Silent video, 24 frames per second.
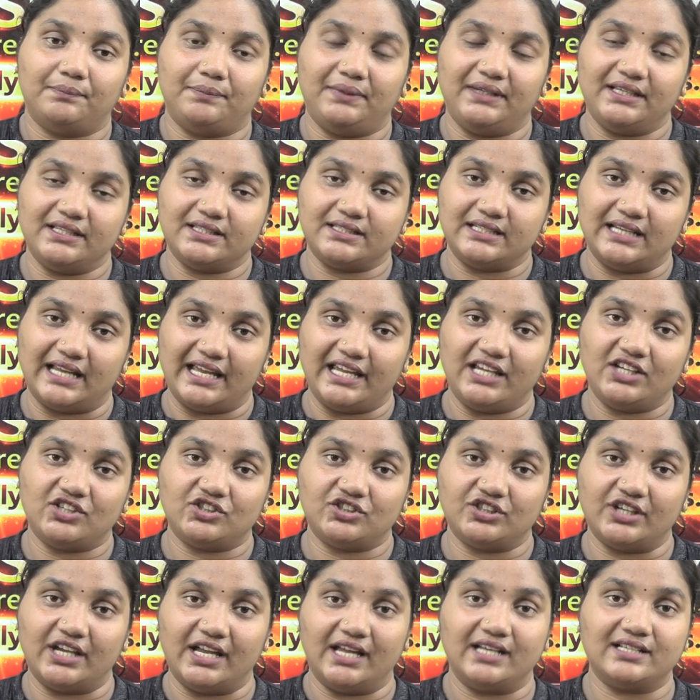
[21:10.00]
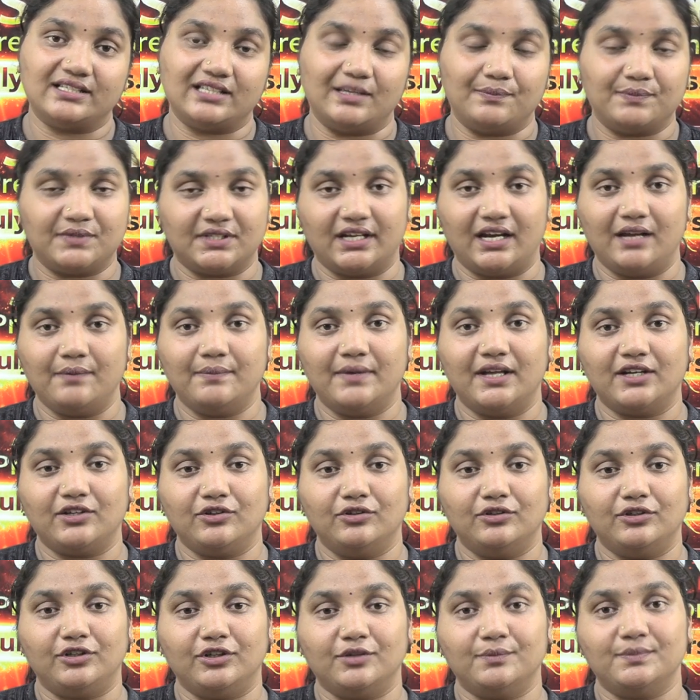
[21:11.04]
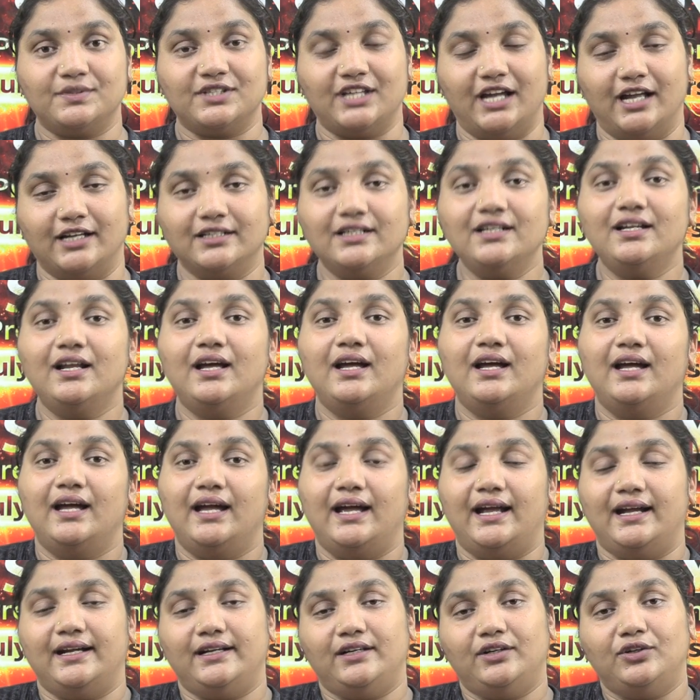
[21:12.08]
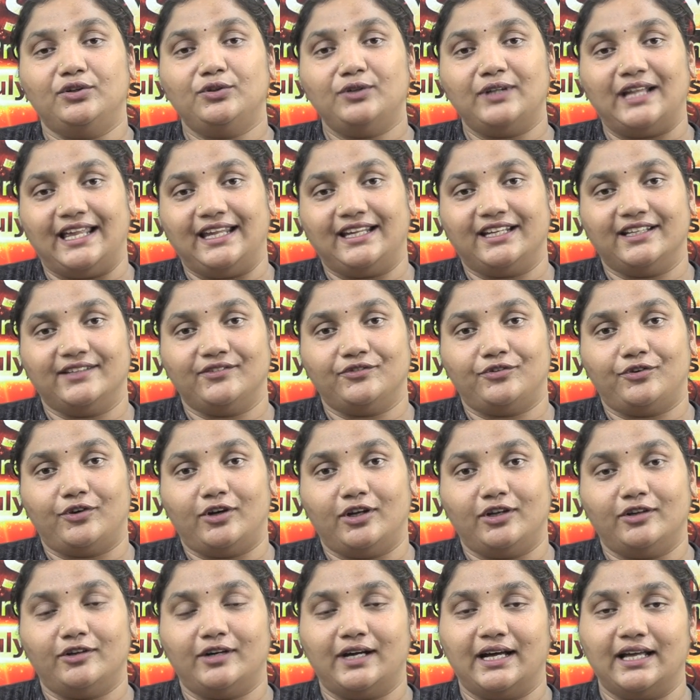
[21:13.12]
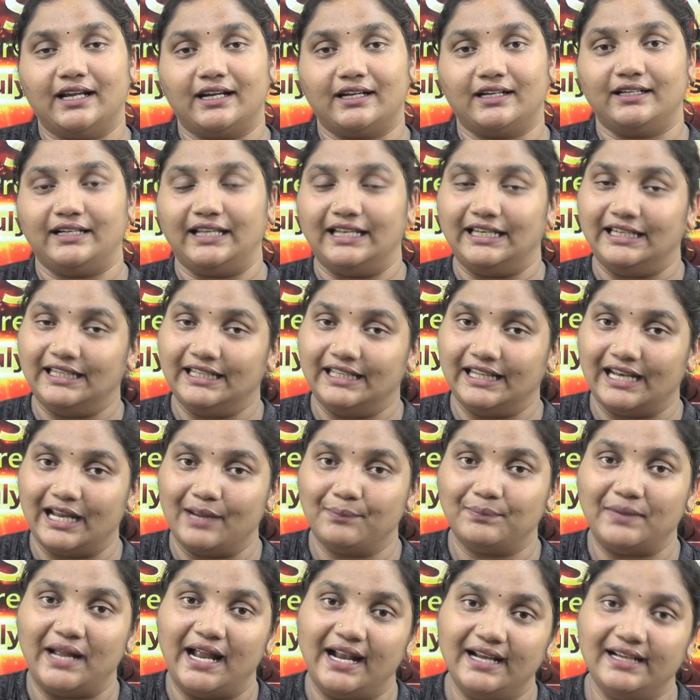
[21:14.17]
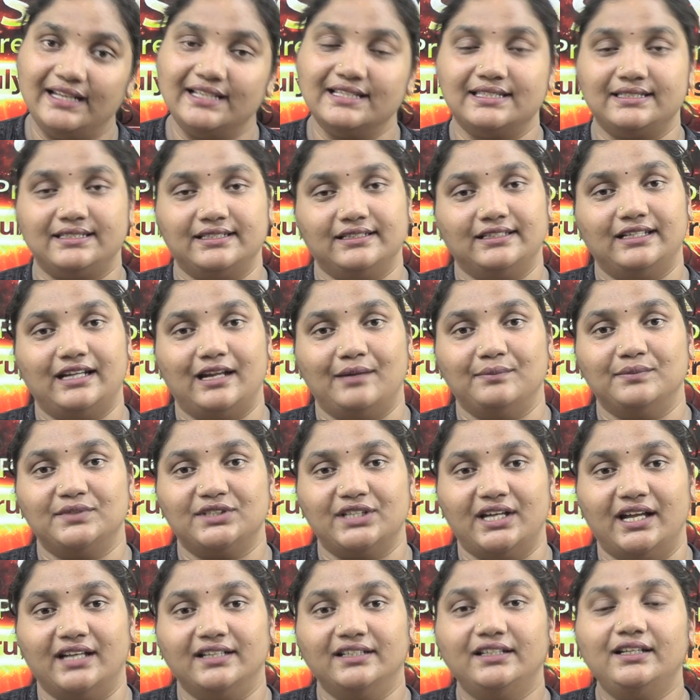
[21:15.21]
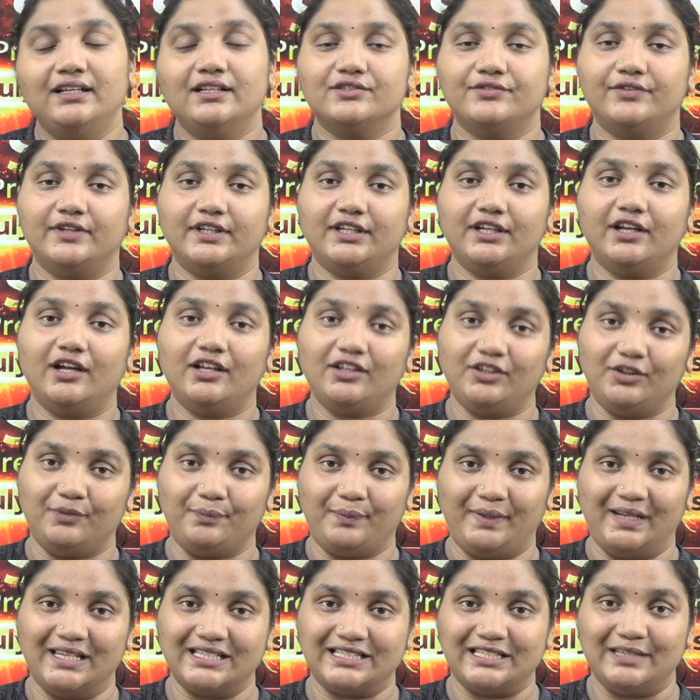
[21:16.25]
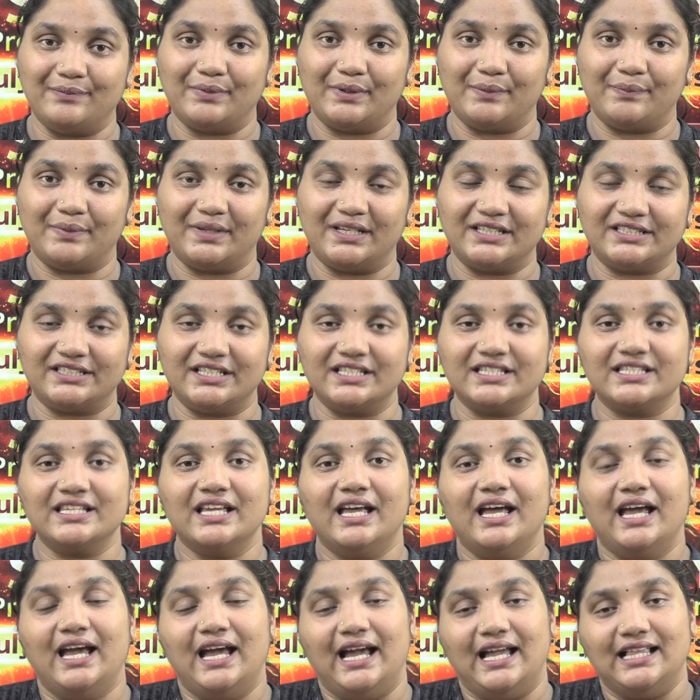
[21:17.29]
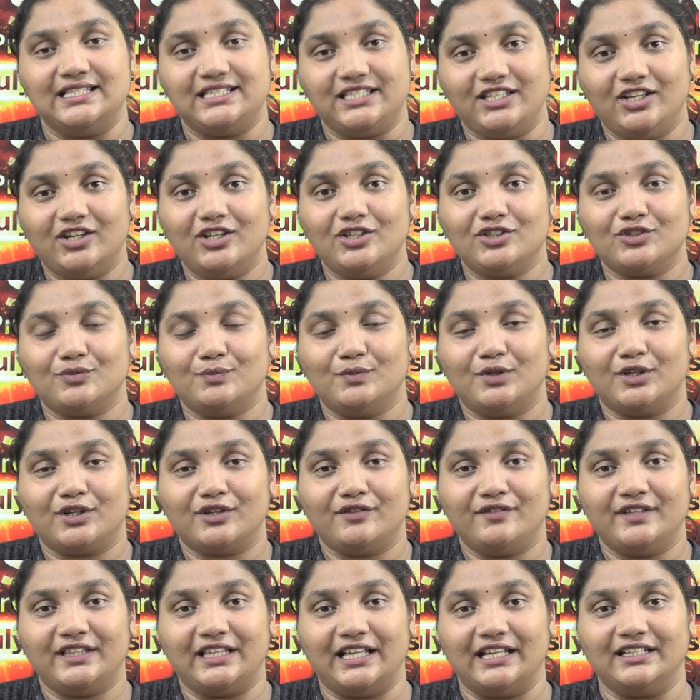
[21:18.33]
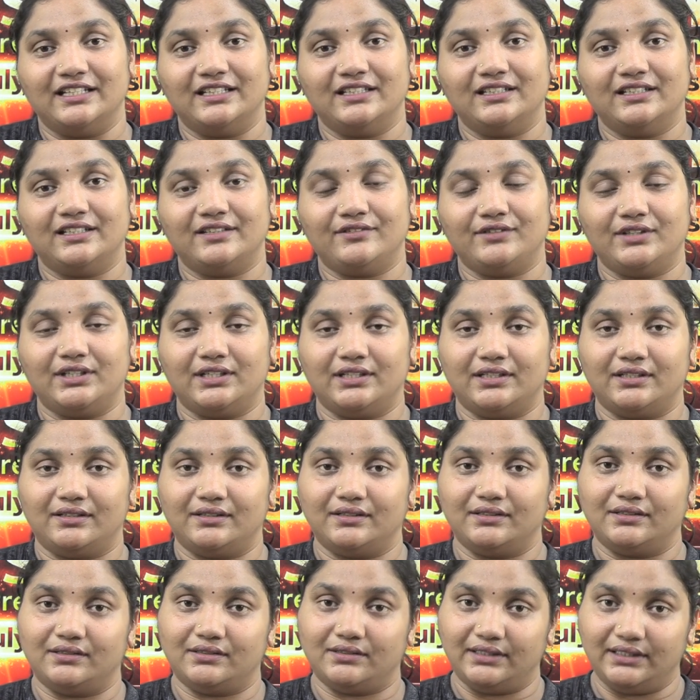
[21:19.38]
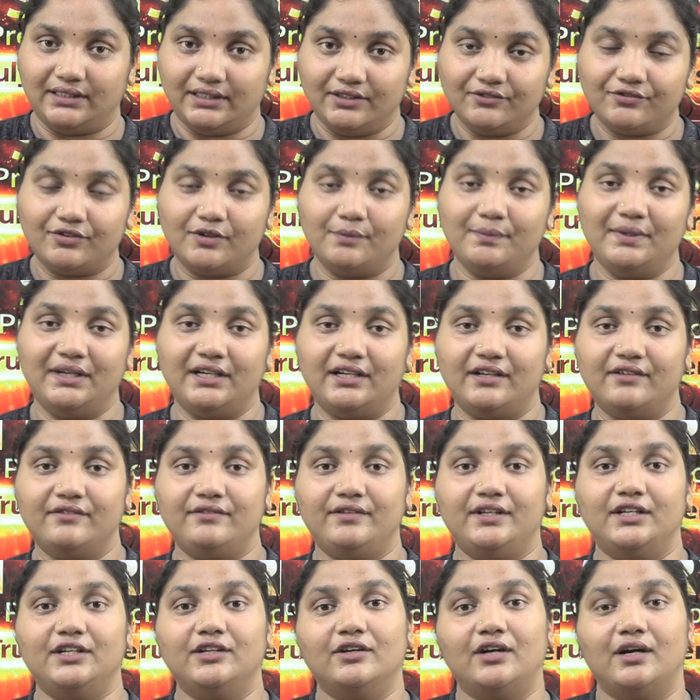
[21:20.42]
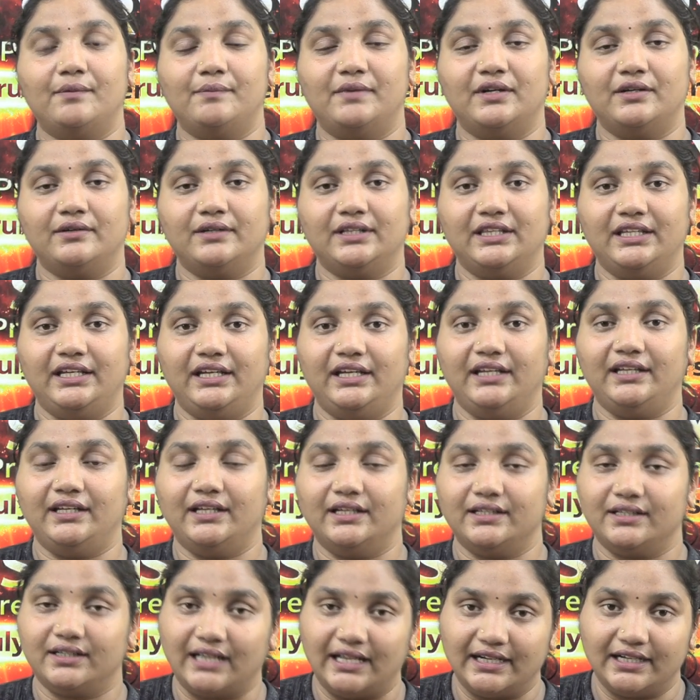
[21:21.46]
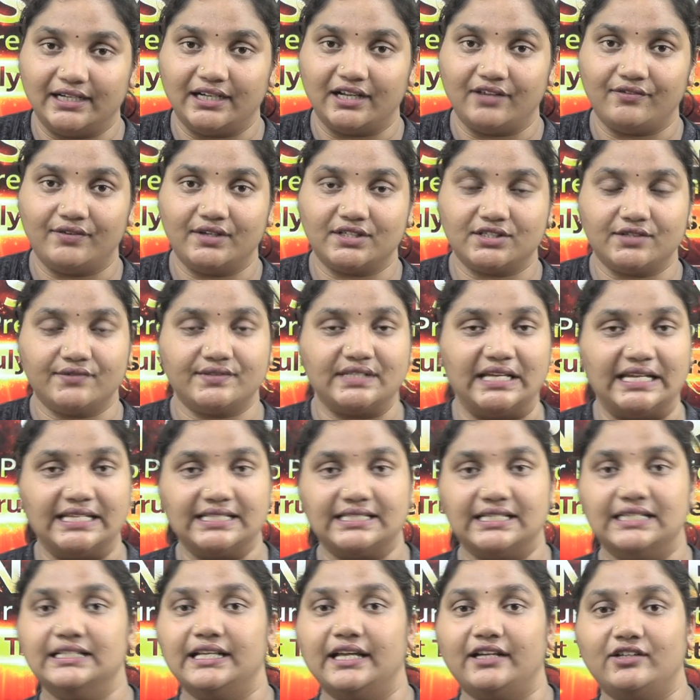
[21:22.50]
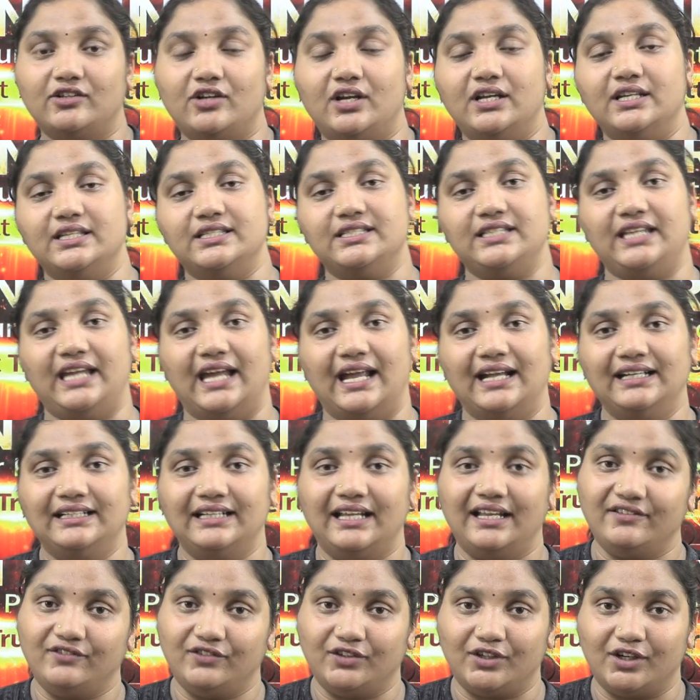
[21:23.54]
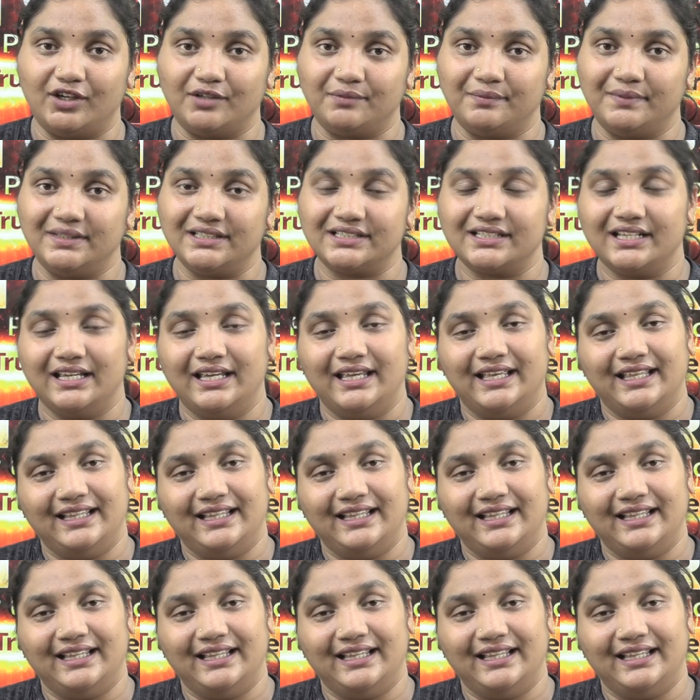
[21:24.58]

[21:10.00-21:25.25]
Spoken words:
please like, share, subscribe our YouTube channel, and do like and follow our Telegram and Instagram channel for your UPSC preparations. I'll see you all tomorrow with another informative video about the current affairs of science and technology and environment.